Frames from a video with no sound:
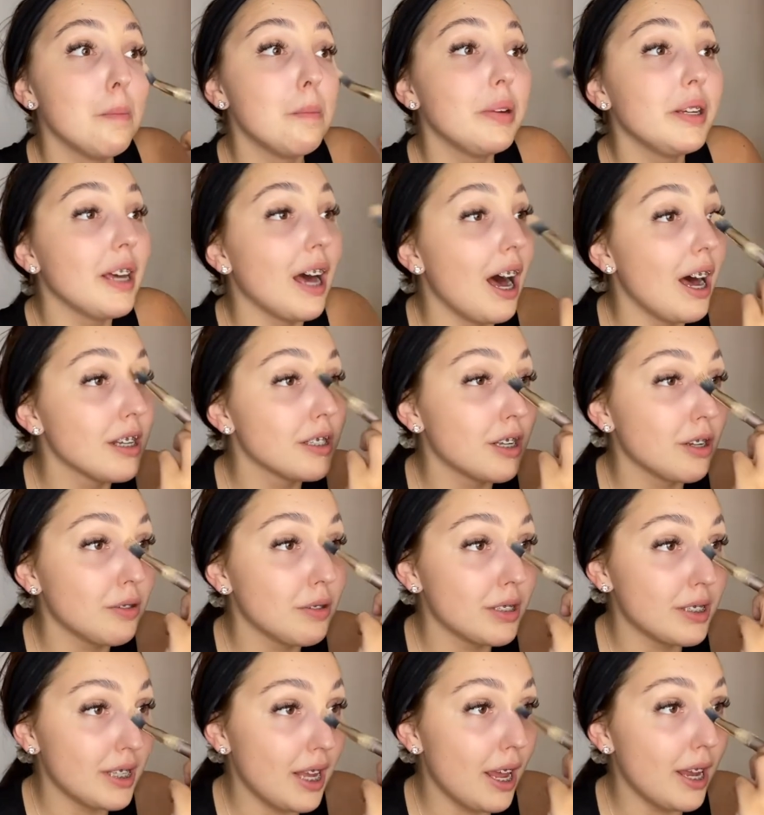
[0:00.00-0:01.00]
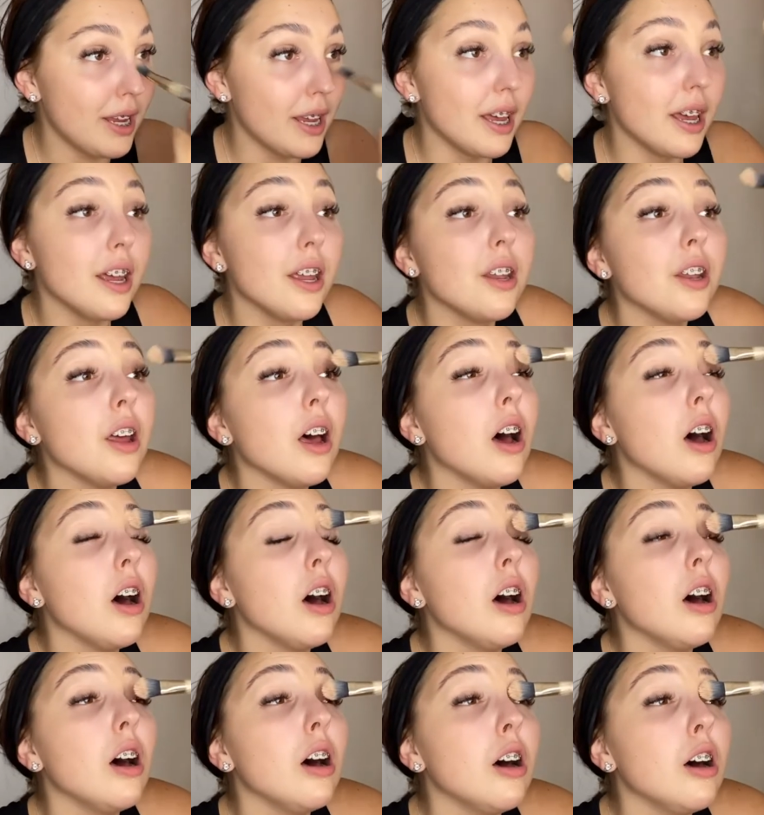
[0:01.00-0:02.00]
But yeah, as I was saying,
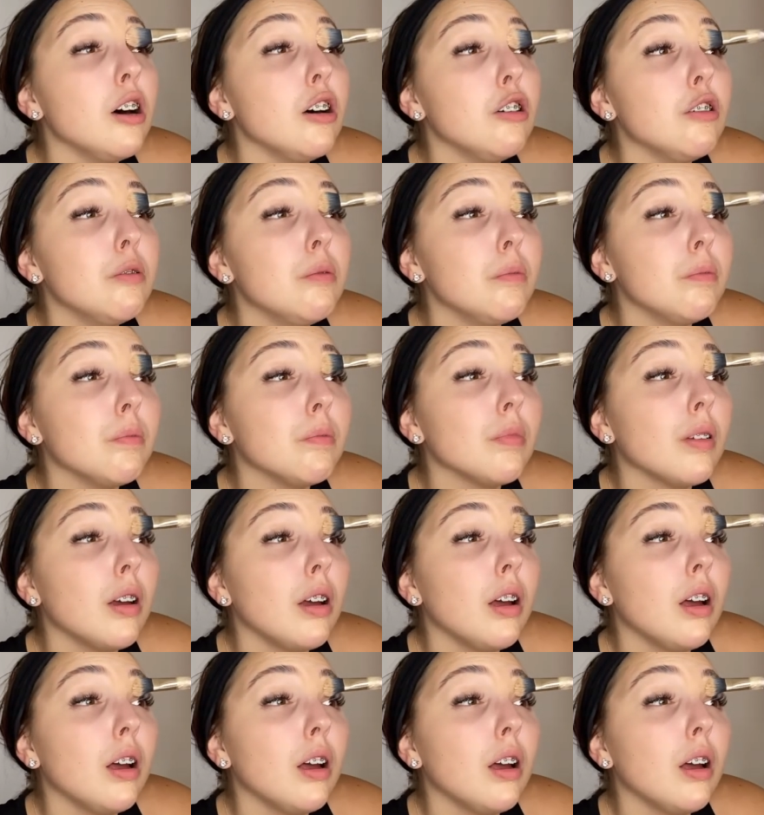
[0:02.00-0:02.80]
I